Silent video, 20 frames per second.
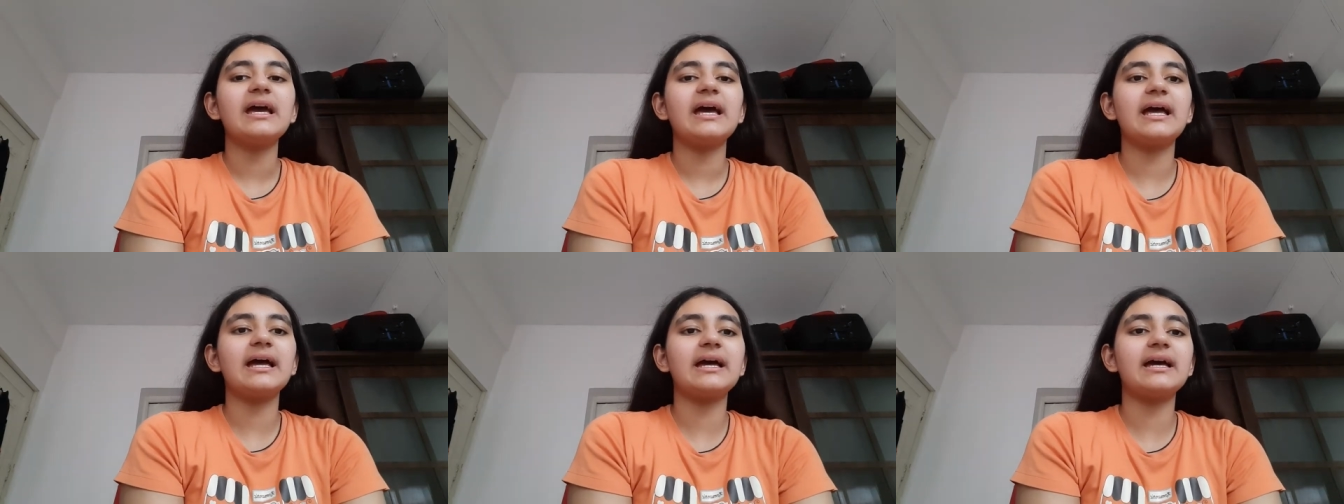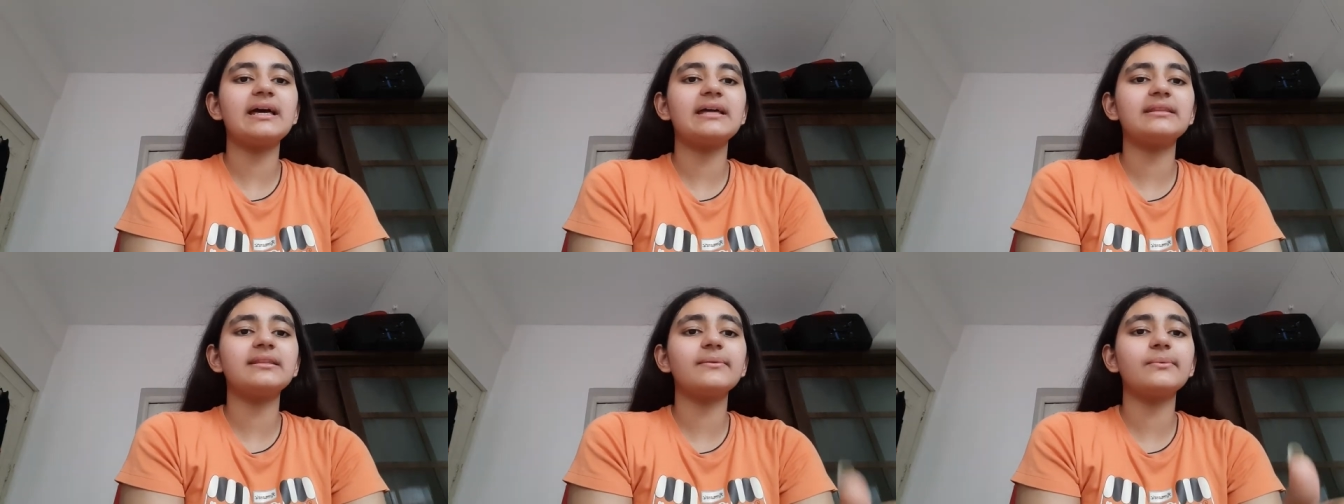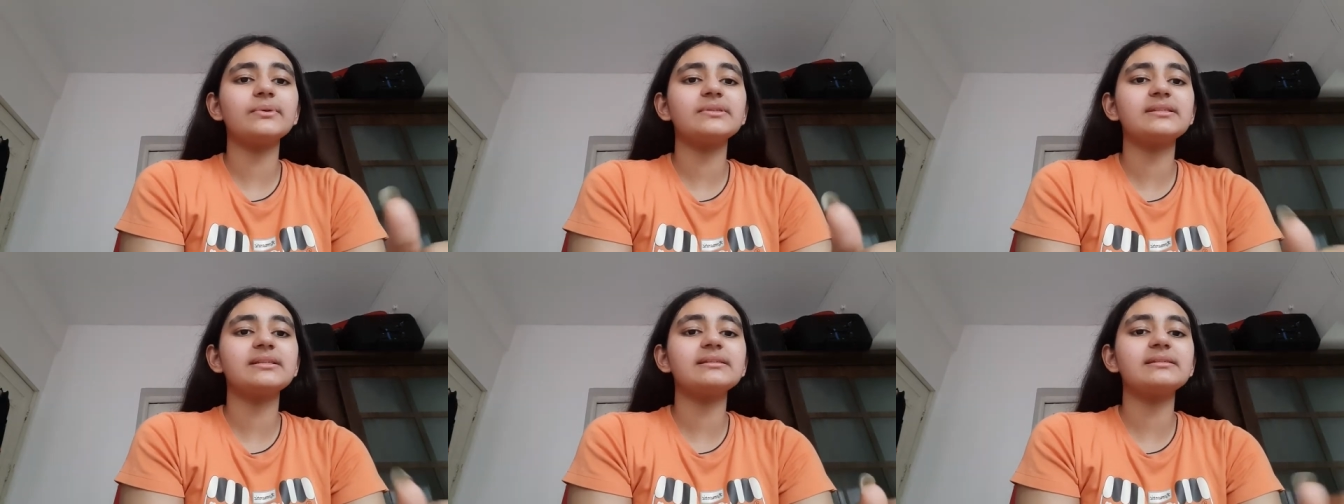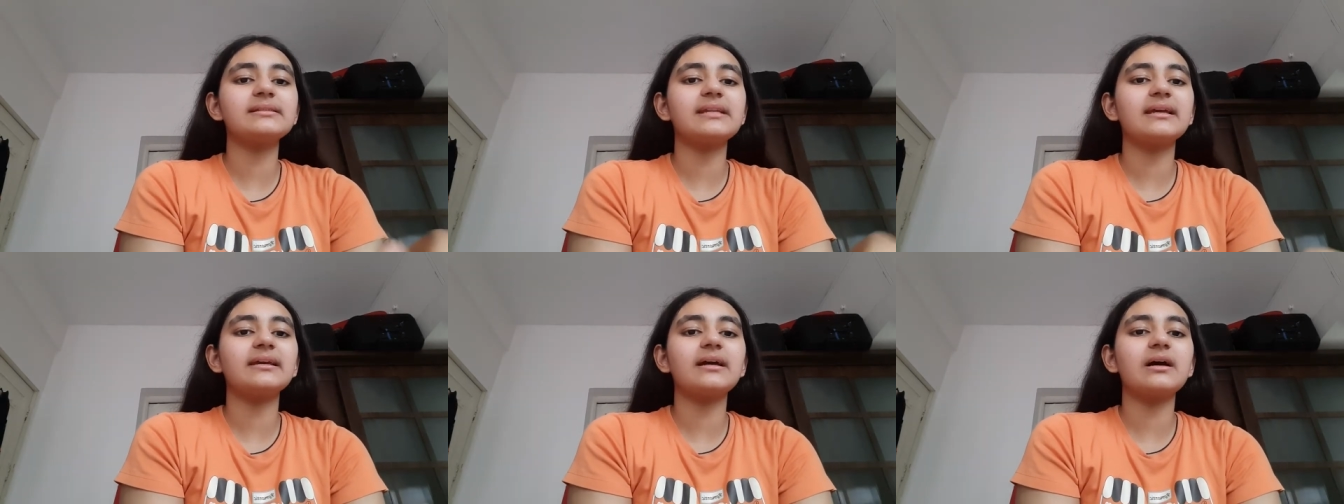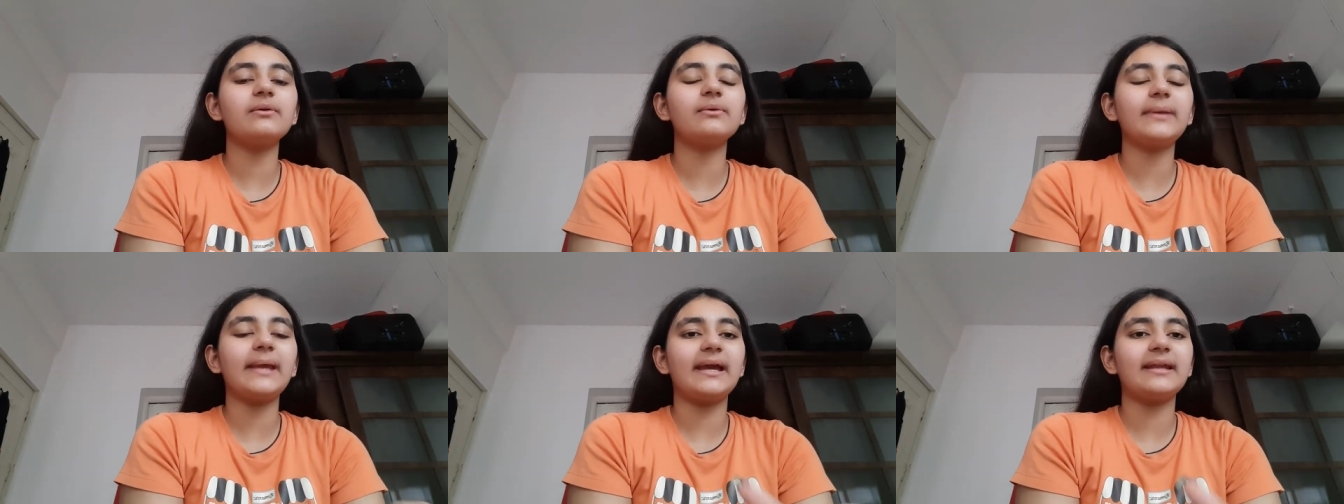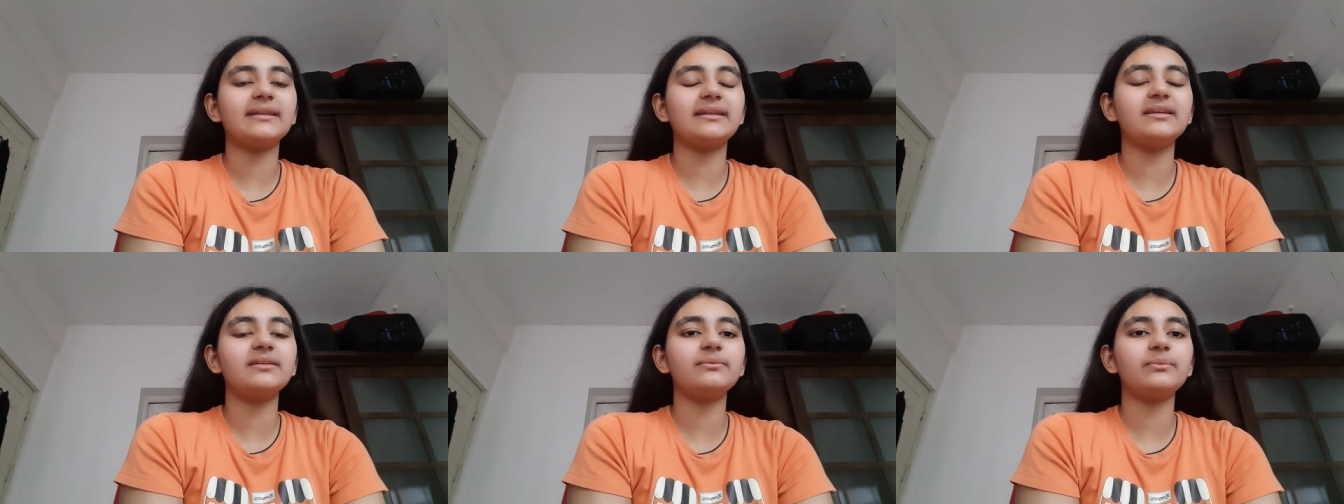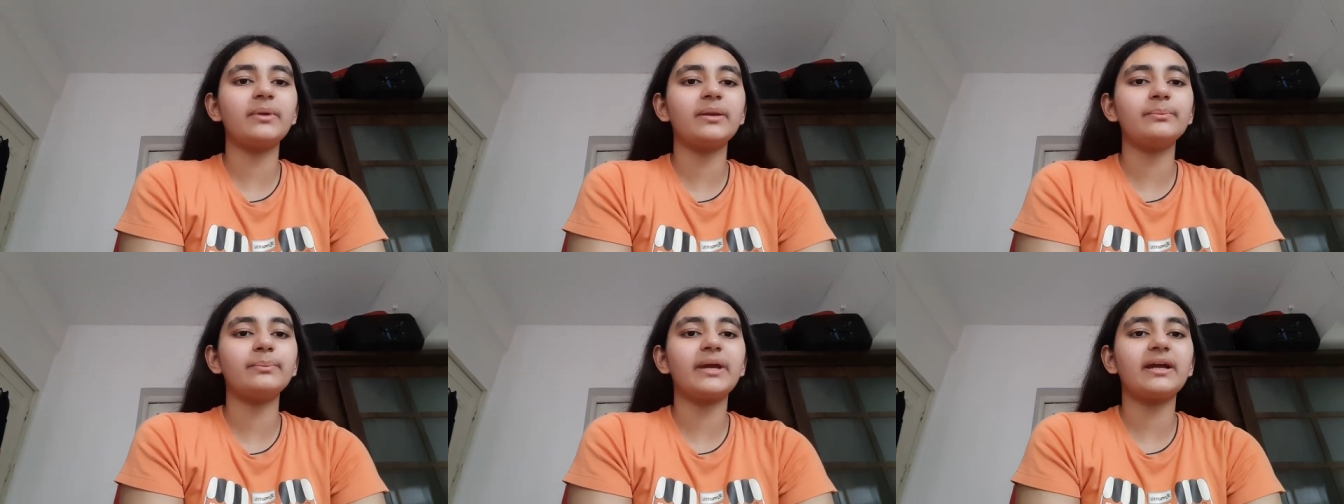And there was just like how
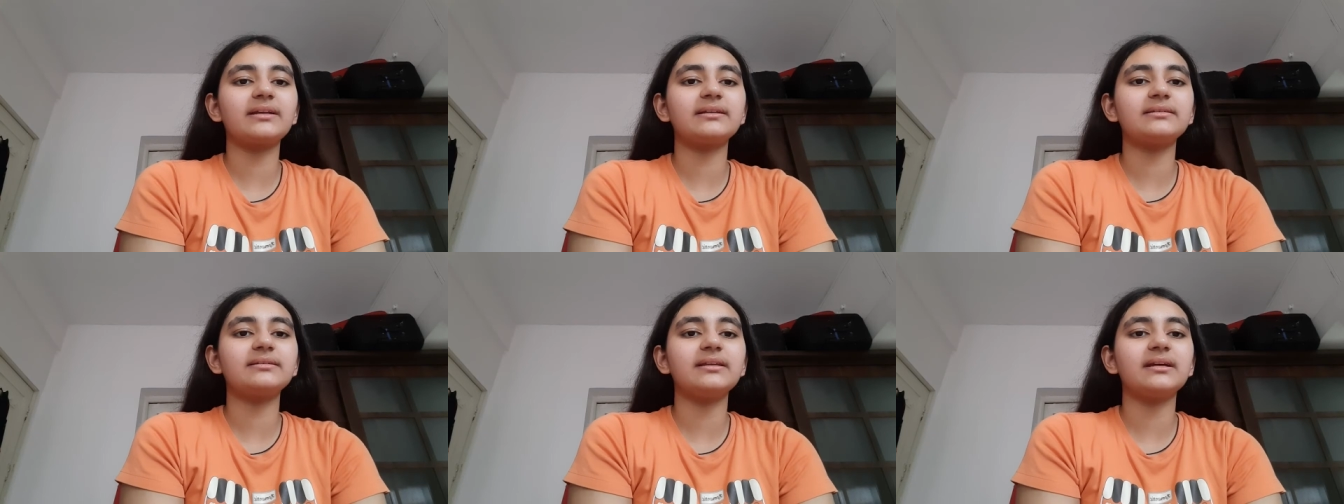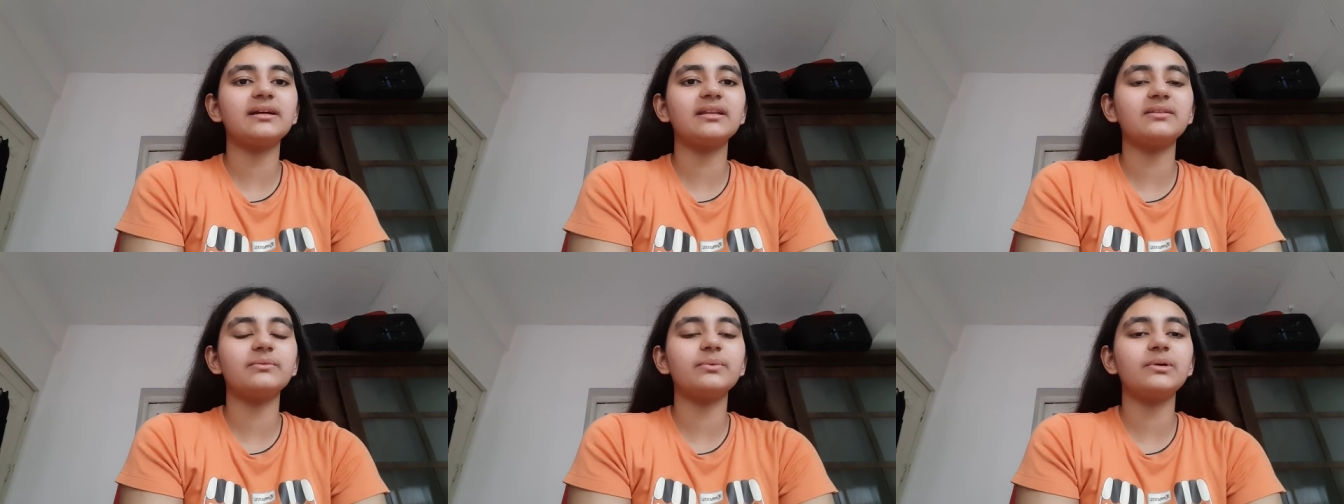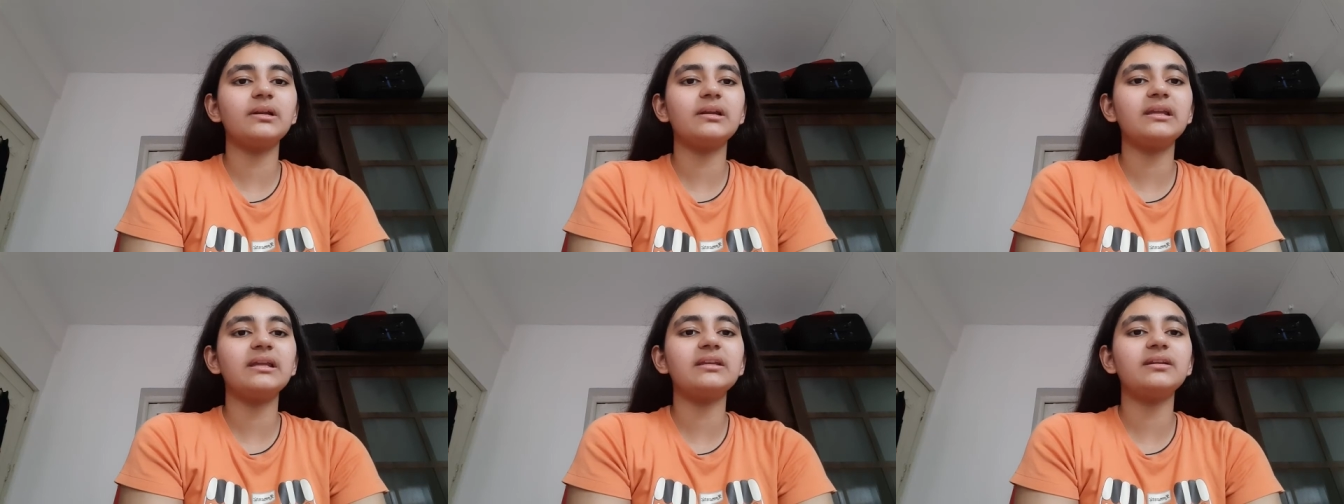Cadogan went back to the other world.